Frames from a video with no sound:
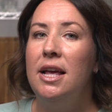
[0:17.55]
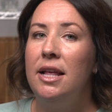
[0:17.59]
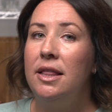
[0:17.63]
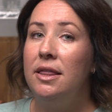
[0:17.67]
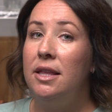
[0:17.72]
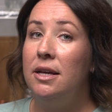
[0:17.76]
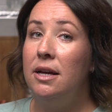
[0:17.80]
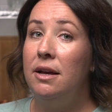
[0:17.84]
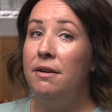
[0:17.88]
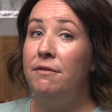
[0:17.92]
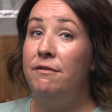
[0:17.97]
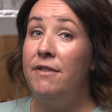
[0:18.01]

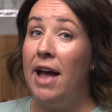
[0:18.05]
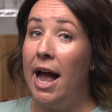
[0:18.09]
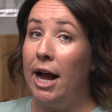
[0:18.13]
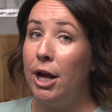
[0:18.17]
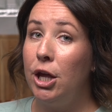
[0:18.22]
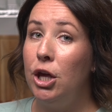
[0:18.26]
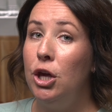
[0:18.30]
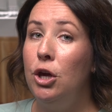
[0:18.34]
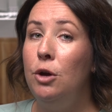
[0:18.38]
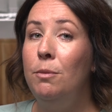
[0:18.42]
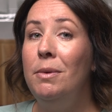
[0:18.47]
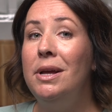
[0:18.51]
the
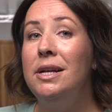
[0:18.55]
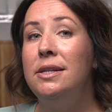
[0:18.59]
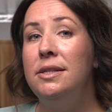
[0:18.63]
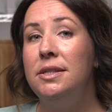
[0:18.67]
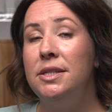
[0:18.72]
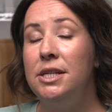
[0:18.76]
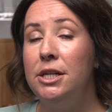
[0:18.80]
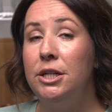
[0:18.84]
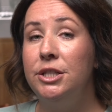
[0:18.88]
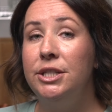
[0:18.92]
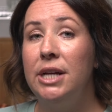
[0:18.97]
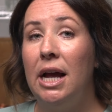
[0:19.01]
vacuum and
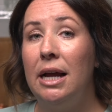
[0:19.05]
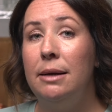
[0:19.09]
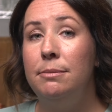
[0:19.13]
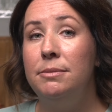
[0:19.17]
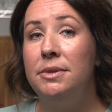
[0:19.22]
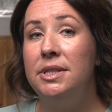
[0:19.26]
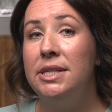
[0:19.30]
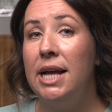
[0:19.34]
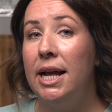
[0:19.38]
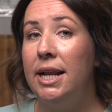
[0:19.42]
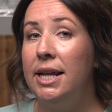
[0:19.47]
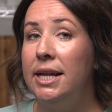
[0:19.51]
seal time
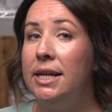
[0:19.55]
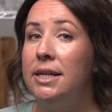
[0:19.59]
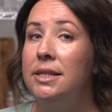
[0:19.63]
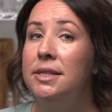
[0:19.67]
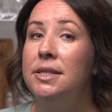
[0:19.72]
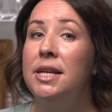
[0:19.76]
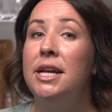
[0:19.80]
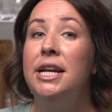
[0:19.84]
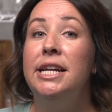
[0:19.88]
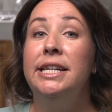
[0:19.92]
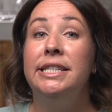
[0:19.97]
settings